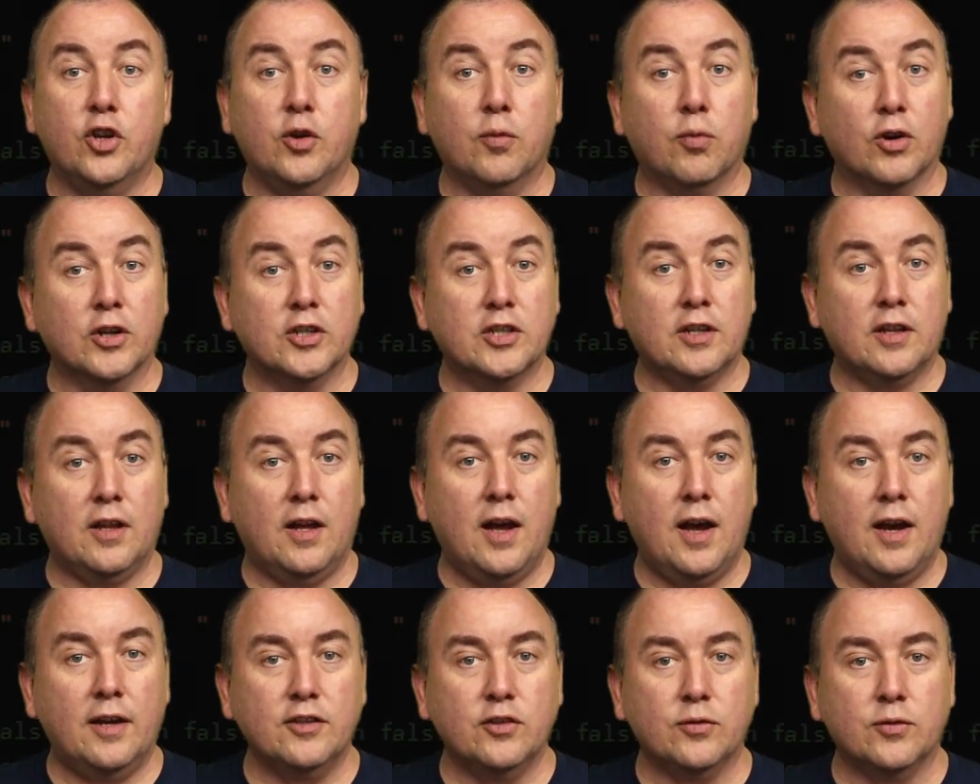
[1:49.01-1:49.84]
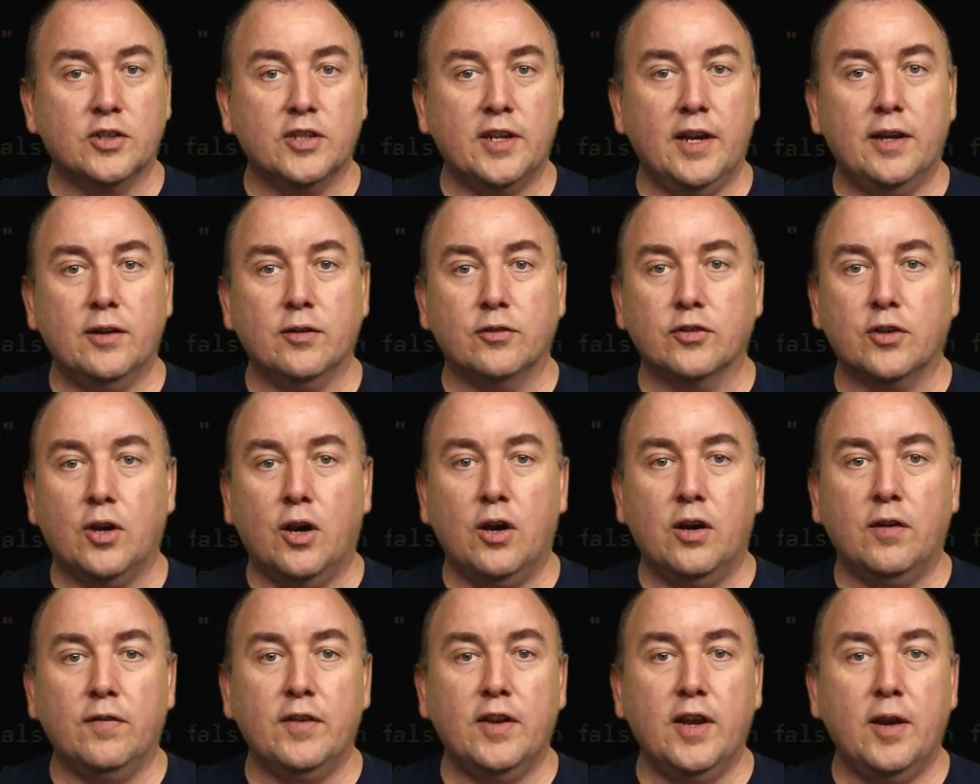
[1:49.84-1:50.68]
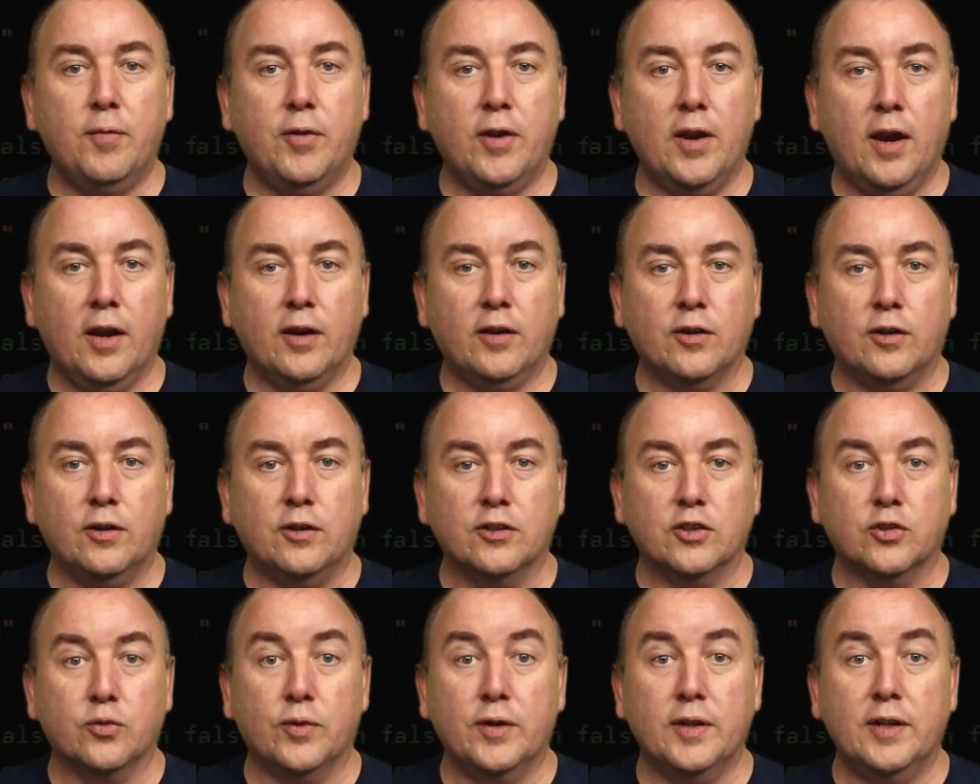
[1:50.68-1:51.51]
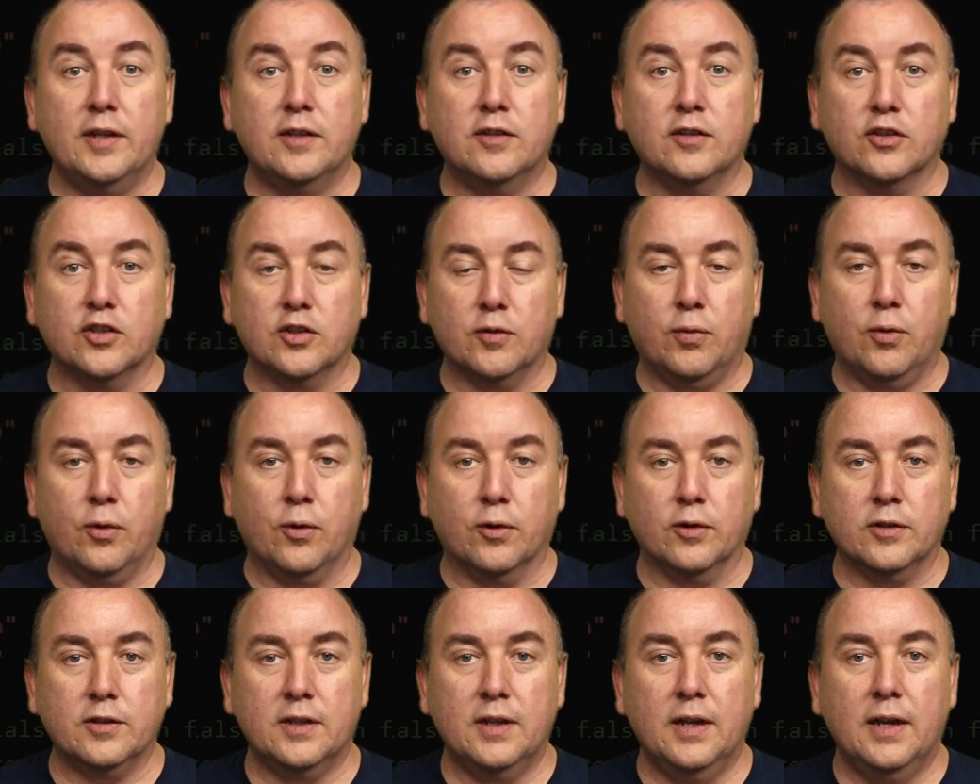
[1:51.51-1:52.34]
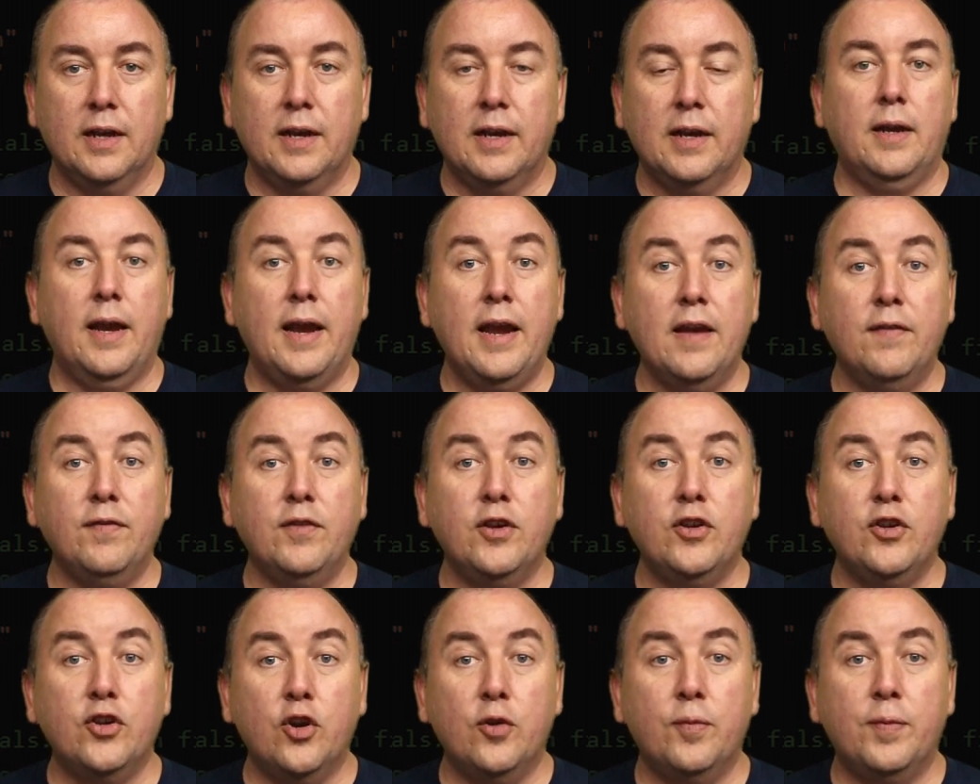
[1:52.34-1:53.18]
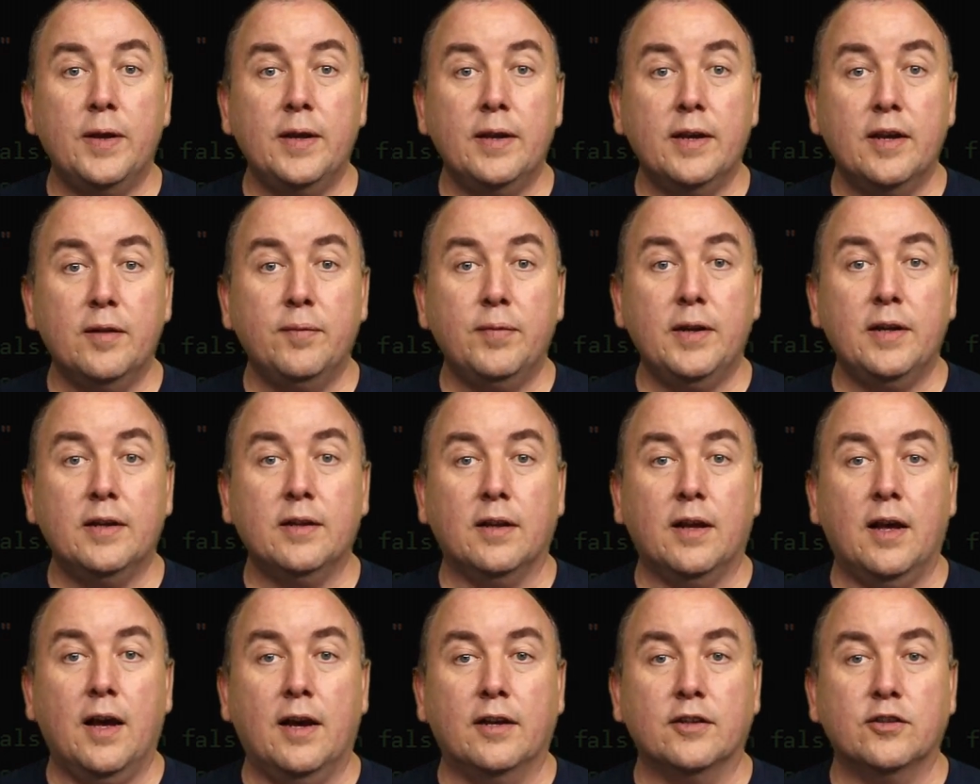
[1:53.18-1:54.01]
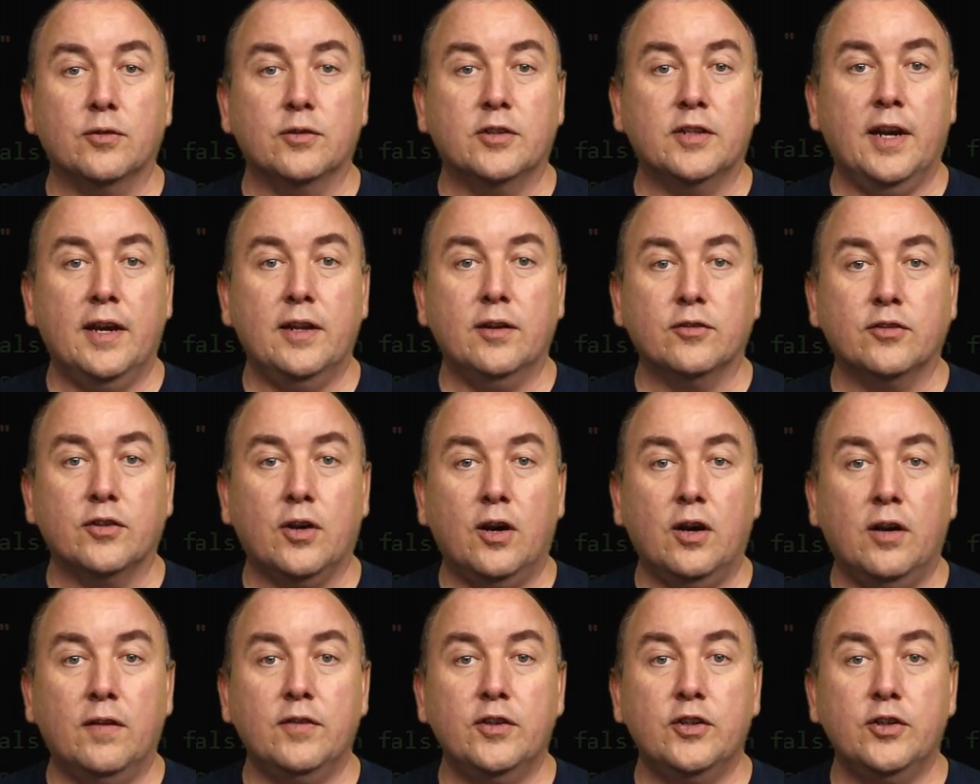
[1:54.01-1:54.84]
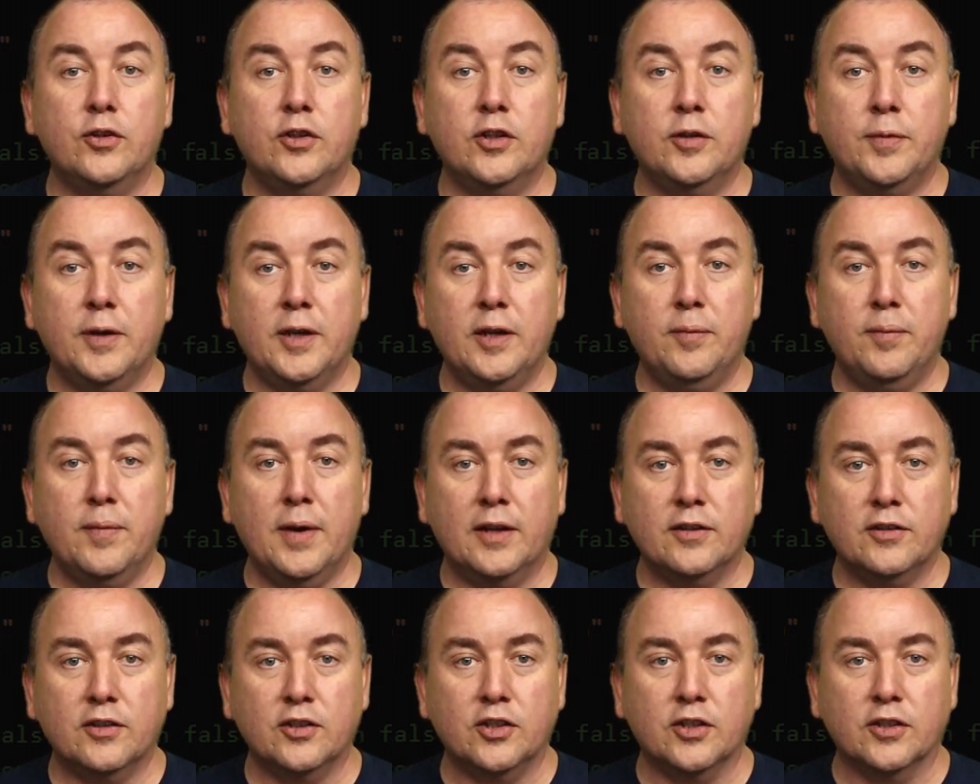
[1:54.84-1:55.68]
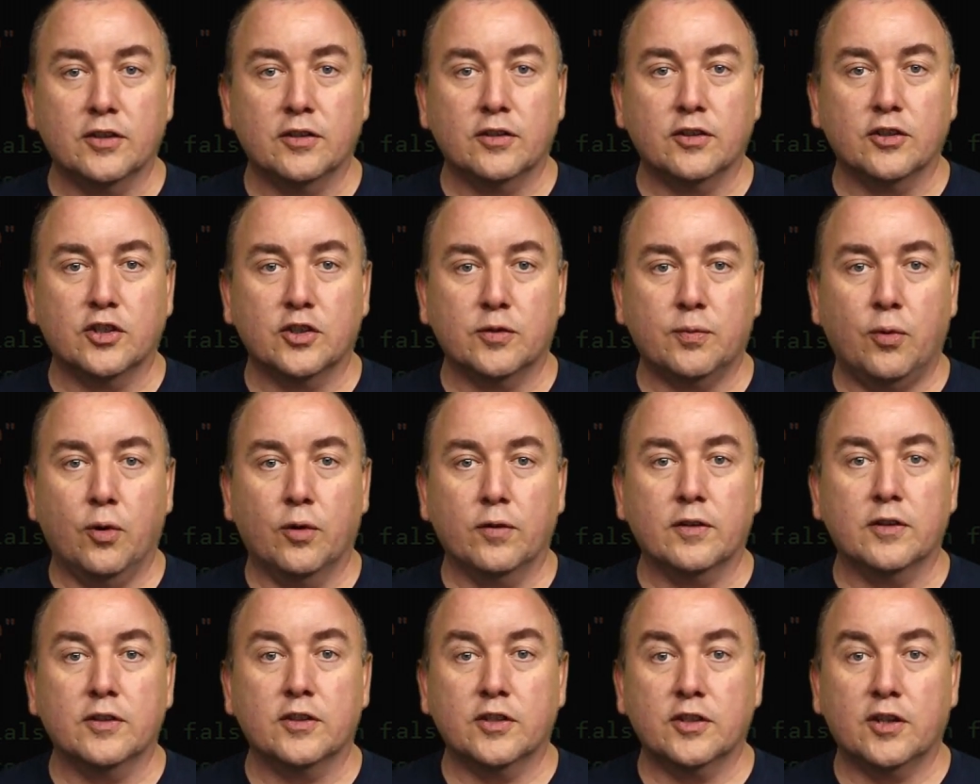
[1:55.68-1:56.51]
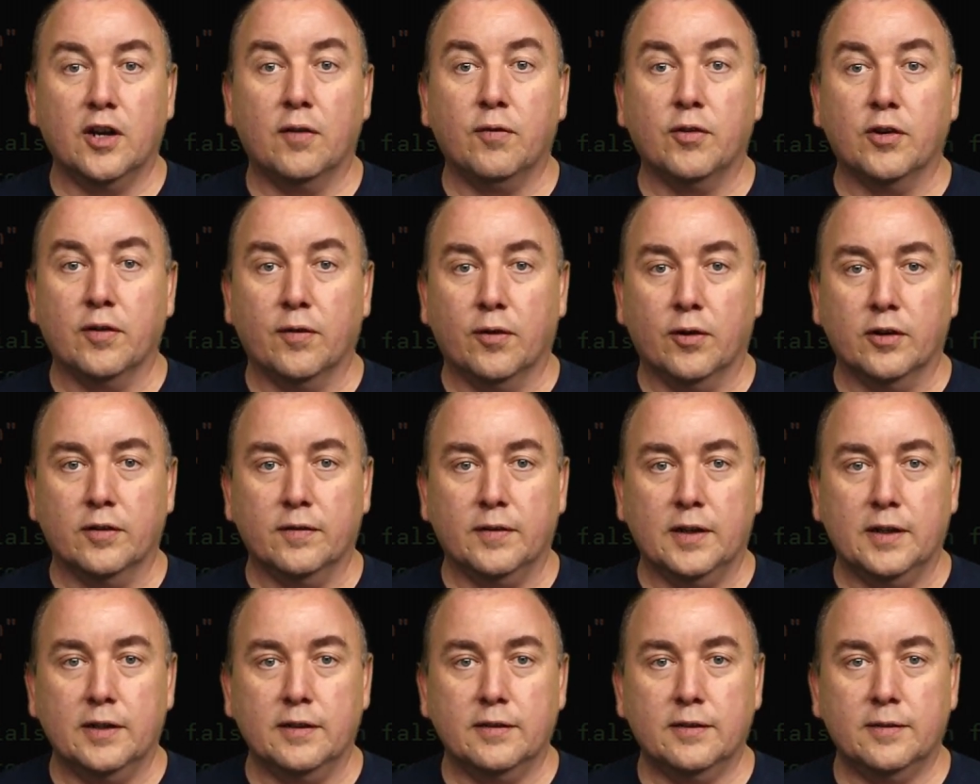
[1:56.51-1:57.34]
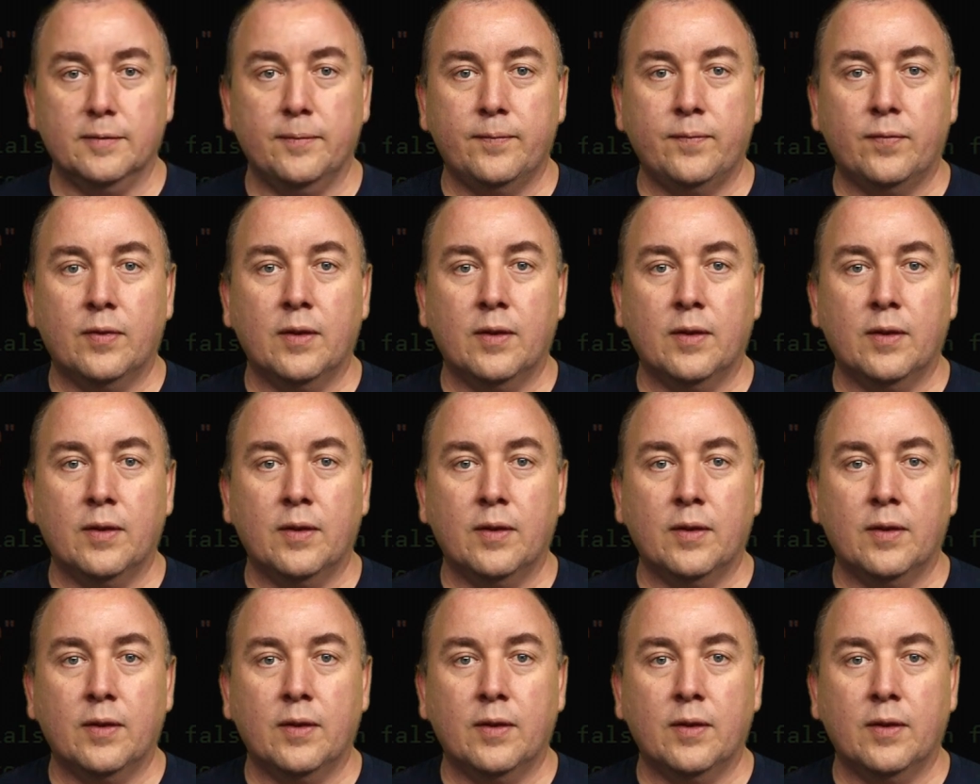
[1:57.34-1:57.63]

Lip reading: HueBridge class, which handles all of the API calls we need to support, and the UPNP class, which handles all of the UDP messages to support the discovery of our device.